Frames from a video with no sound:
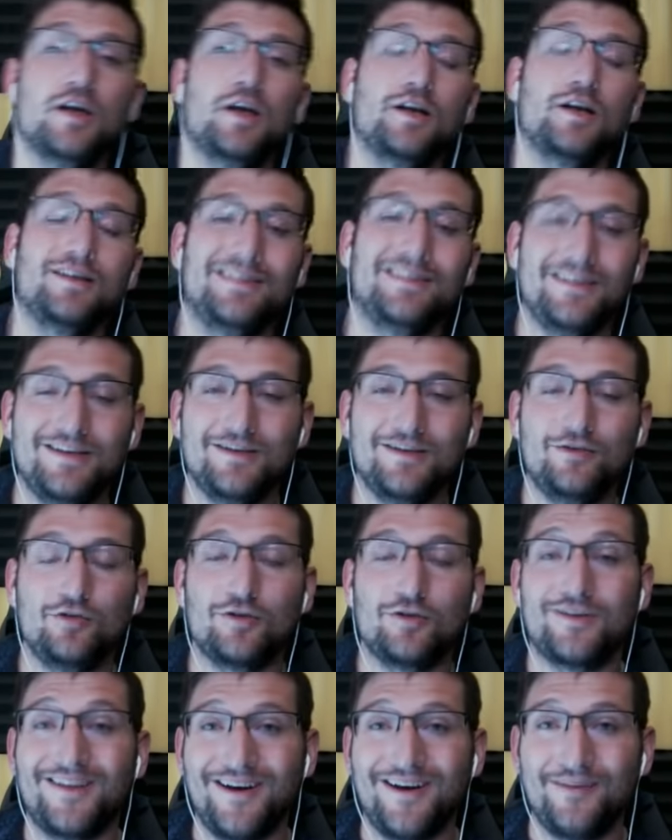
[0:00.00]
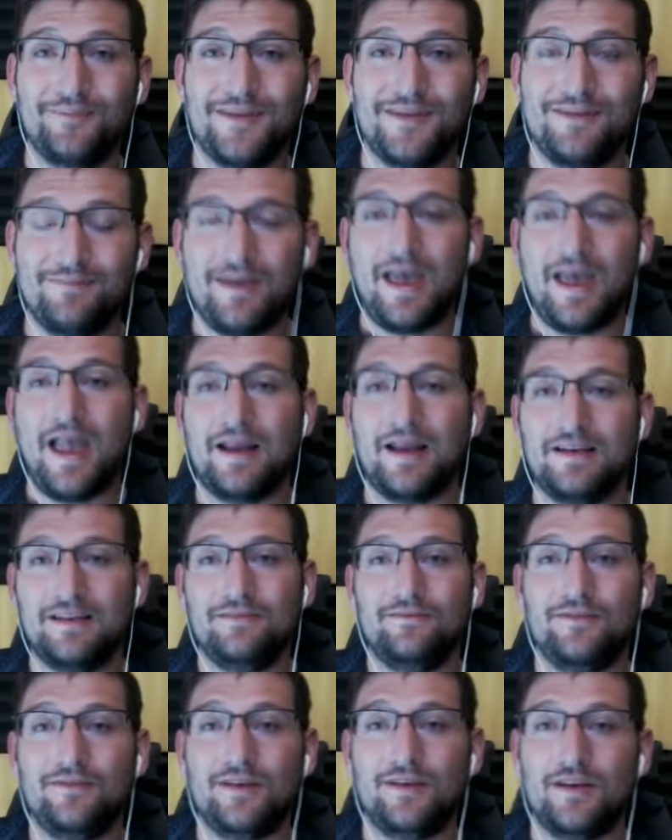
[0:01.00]
Neil Gumby
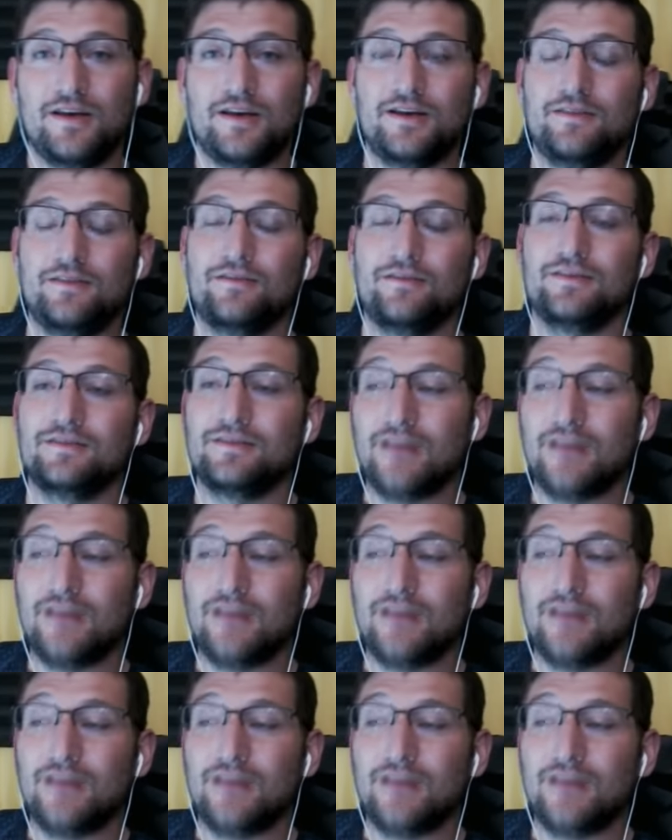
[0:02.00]
Magny via